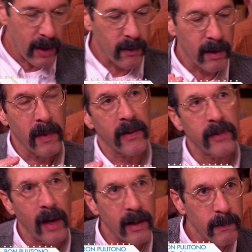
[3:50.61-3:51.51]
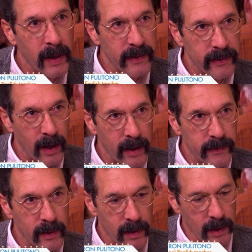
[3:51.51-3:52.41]
A man with a mustache my
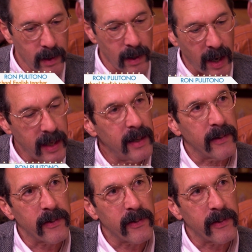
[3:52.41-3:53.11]
size, I